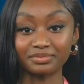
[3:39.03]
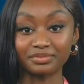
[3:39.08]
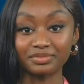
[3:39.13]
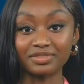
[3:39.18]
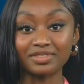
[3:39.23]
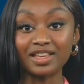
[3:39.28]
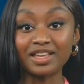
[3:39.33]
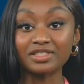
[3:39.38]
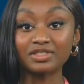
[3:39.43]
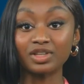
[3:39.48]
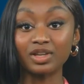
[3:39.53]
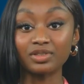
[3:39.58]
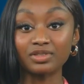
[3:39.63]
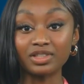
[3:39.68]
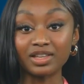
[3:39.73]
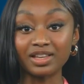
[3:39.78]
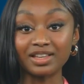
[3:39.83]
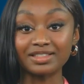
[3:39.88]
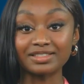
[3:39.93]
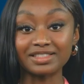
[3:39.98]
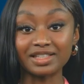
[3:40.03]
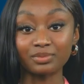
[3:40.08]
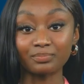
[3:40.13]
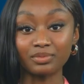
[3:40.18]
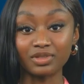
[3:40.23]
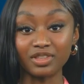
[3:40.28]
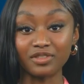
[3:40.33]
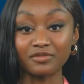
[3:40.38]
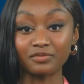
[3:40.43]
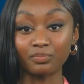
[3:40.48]
That concludes the
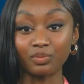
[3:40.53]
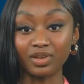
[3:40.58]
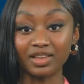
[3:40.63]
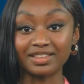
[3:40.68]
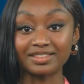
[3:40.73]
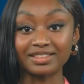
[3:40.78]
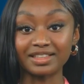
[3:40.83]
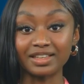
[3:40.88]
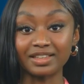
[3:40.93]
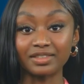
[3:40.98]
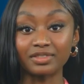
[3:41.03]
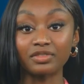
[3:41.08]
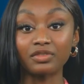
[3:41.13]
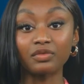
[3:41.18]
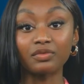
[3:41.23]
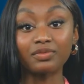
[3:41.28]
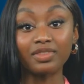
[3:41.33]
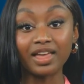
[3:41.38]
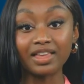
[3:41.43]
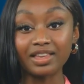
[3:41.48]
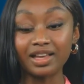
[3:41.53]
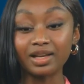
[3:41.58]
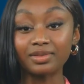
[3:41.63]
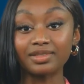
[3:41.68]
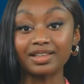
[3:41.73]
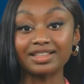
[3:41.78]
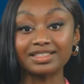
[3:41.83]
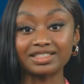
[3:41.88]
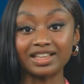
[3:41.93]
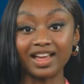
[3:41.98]
Brief Bulletin. My name
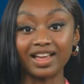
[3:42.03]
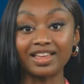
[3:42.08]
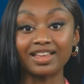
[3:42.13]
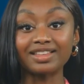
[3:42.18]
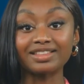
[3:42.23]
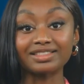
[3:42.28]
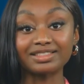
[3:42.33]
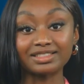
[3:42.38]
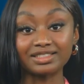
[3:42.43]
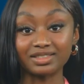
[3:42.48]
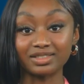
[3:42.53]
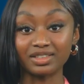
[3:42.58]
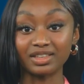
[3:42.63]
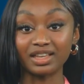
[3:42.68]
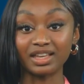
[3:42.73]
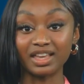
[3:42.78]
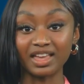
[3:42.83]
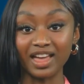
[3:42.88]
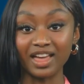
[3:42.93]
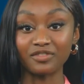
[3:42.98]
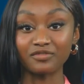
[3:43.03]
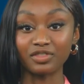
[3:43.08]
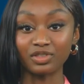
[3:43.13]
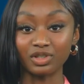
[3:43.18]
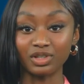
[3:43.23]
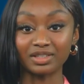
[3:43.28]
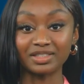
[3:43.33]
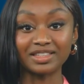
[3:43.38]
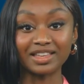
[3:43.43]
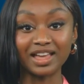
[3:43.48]
is Alice. Have a
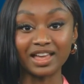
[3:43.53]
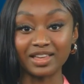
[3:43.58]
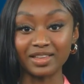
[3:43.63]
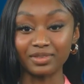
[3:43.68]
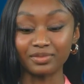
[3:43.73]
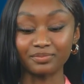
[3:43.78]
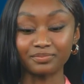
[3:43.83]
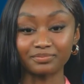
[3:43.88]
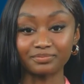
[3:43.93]
good day.